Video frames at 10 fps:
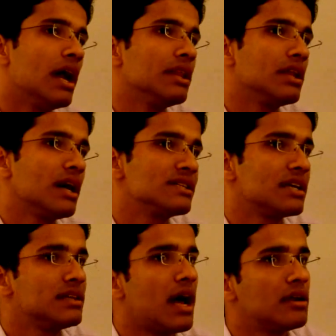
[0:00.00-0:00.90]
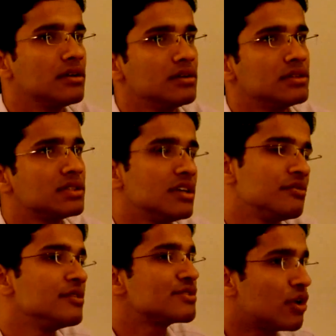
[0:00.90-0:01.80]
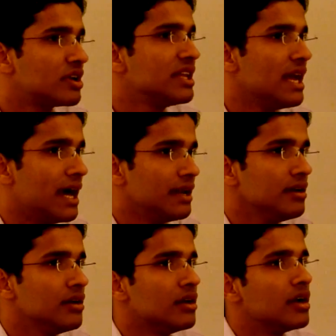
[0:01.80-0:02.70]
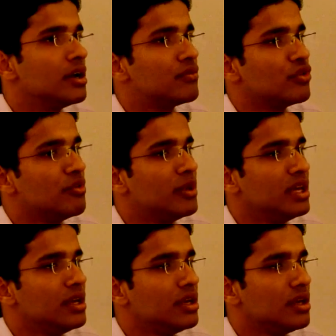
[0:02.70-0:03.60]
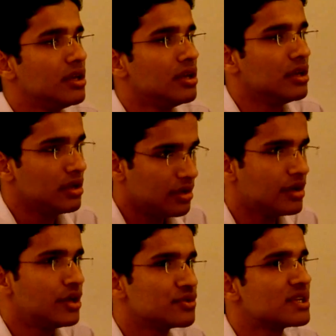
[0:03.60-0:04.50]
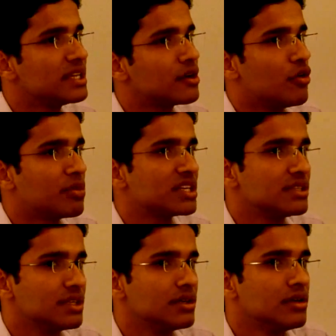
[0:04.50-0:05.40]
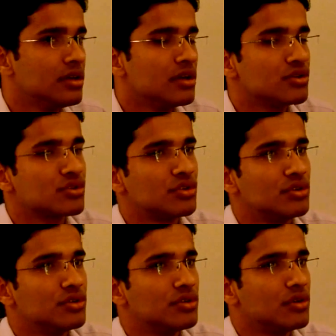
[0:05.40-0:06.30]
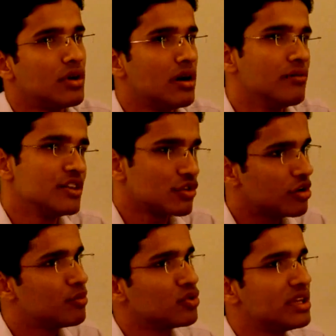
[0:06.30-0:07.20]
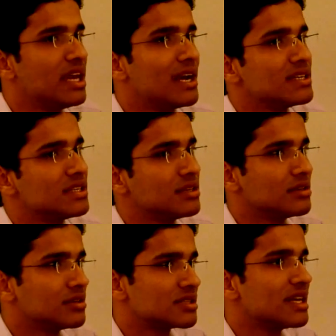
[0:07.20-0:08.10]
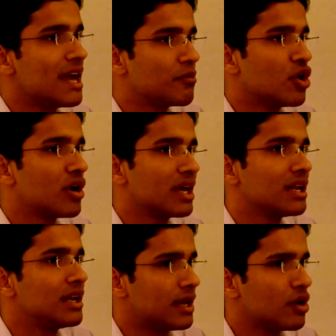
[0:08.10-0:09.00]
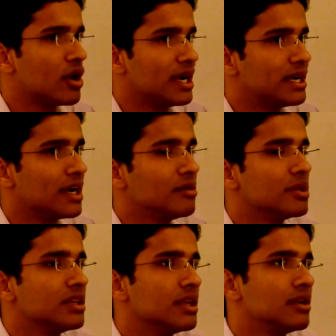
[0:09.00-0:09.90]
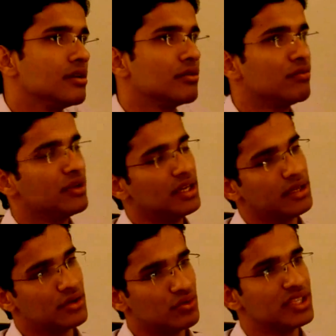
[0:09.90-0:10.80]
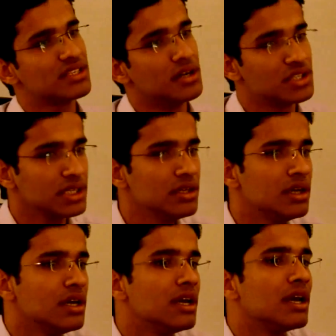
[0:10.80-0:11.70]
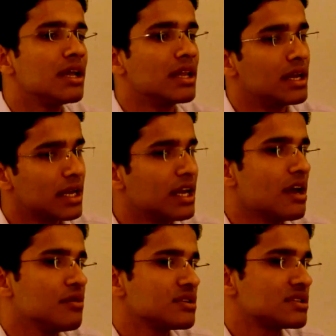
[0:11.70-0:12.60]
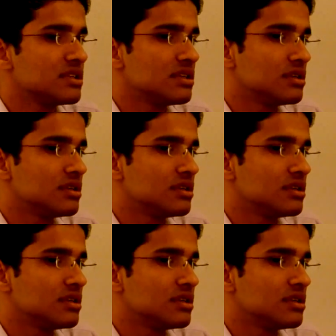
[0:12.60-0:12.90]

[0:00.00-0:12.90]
And then I said that, sir, if we sort the array, it would be reducing the complexity. So we sort both the arrays in, say, m log n and n log n time, and then we do the searching. Then again I was